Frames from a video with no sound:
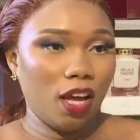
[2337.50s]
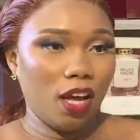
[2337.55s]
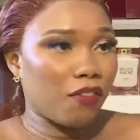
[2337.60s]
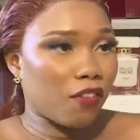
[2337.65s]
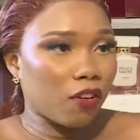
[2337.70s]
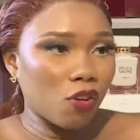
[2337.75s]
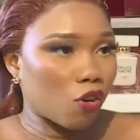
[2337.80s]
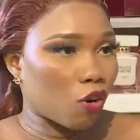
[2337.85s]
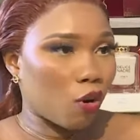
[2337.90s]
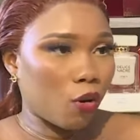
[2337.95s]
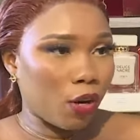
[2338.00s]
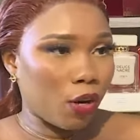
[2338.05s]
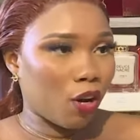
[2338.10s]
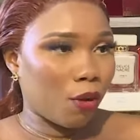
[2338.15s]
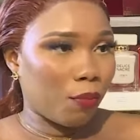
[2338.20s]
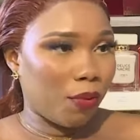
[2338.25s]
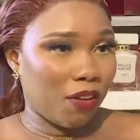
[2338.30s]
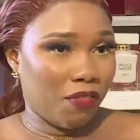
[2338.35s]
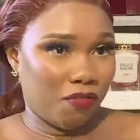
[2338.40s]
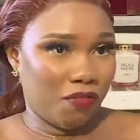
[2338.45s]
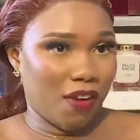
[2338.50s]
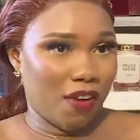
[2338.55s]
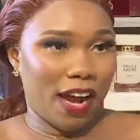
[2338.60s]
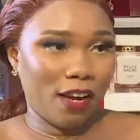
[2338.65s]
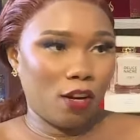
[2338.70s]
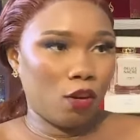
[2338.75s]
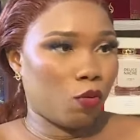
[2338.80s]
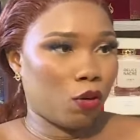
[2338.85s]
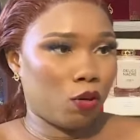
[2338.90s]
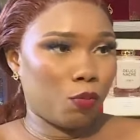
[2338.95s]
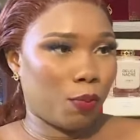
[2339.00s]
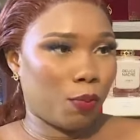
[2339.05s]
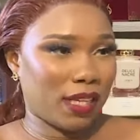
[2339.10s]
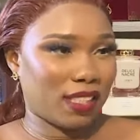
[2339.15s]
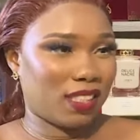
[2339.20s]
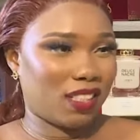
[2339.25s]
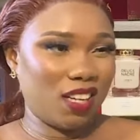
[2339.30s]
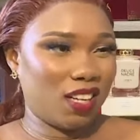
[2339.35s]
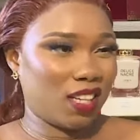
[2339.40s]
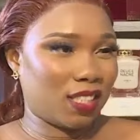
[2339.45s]
even growing up, if I don't want to
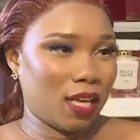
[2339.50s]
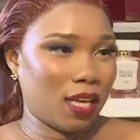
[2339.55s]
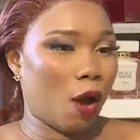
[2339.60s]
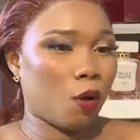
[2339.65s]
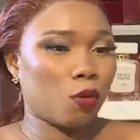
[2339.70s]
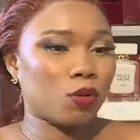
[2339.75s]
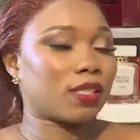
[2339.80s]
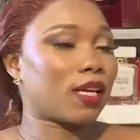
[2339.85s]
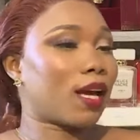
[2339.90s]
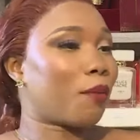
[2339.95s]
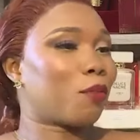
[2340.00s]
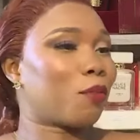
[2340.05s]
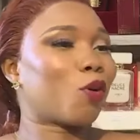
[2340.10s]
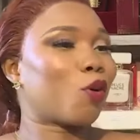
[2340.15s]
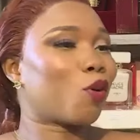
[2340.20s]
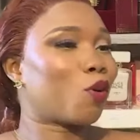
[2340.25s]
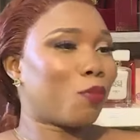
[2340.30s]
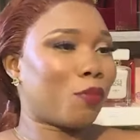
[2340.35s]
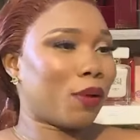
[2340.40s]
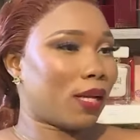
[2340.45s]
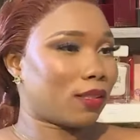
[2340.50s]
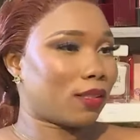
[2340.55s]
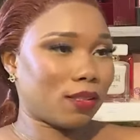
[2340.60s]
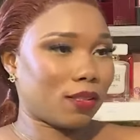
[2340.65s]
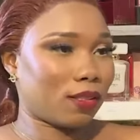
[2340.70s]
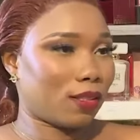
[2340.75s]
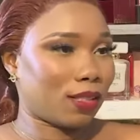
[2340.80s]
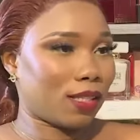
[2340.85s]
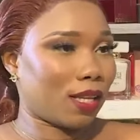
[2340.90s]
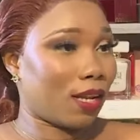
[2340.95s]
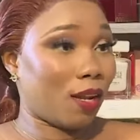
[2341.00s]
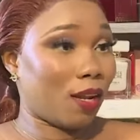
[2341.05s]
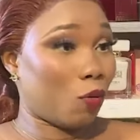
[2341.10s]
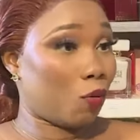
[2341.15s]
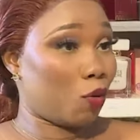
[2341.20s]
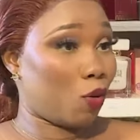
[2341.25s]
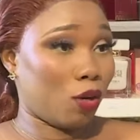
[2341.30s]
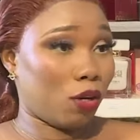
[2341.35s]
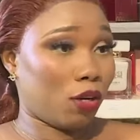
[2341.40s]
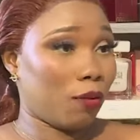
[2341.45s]
pass an exam, I'll say I'm not going to pass this exam, I
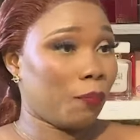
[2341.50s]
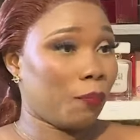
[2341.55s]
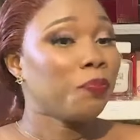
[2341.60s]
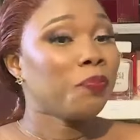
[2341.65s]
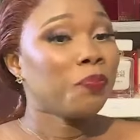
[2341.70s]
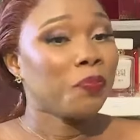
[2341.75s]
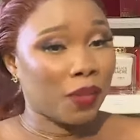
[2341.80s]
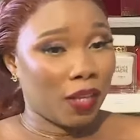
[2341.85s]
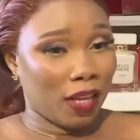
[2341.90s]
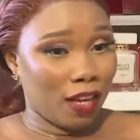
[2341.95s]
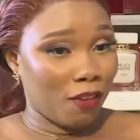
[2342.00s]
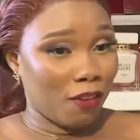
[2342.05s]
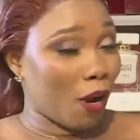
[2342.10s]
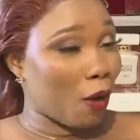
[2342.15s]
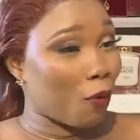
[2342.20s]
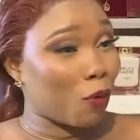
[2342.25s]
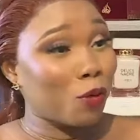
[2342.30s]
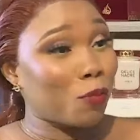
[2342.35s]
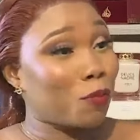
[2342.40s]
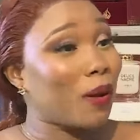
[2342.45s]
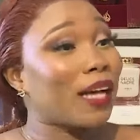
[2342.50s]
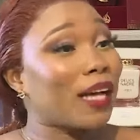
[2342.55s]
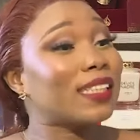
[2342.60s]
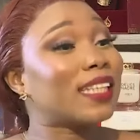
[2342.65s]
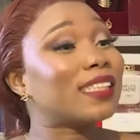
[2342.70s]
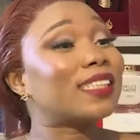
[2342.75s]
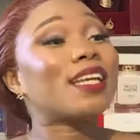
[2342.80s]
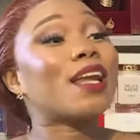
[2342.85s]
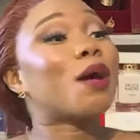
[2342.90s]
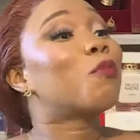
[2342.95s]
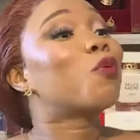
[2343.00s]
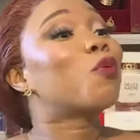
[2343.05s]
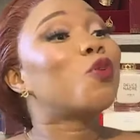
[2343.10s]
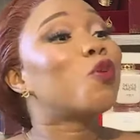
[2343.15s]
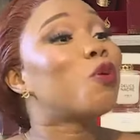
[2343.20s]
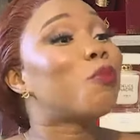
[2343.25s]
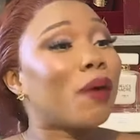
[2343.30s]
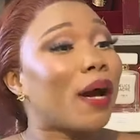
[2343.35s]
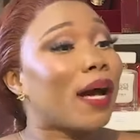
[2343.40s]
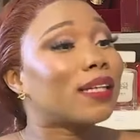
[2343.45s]
will not. Mm. If I want to pass, I said I'm
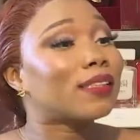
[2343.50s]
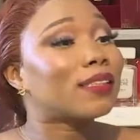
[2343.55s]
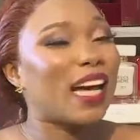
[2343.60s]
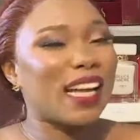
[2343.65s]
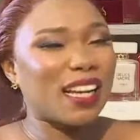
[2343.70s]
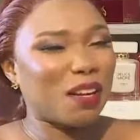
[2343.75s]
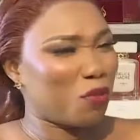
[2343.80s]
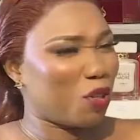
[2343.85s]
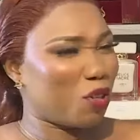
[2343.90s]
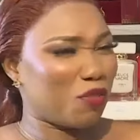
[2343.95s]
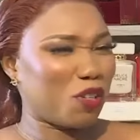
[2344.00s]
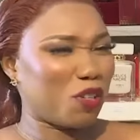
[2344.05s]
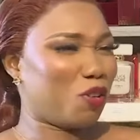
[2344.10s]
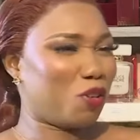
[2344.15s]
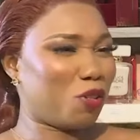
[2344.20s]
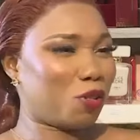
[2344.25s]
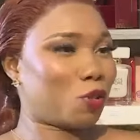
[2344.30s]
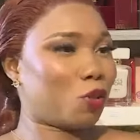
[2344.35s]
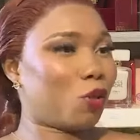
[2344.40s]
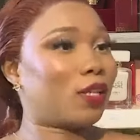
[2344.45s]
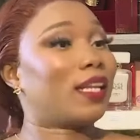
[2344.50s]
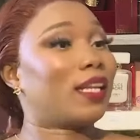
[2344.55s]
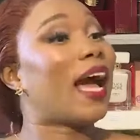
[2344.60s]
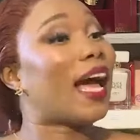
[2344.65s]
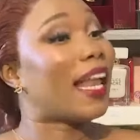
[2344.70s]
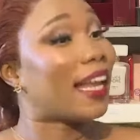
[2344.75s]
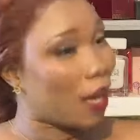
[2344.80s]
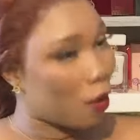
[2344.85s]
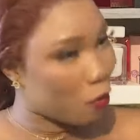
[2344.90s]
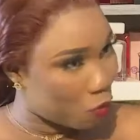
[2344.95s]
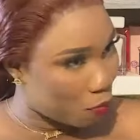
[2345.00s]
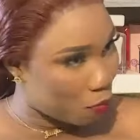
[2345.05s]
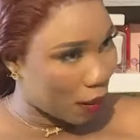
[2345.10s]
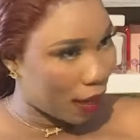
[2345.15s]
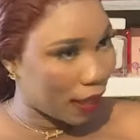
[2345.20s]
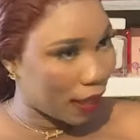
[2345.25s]
going to pass, and I'm not even going to study, and I will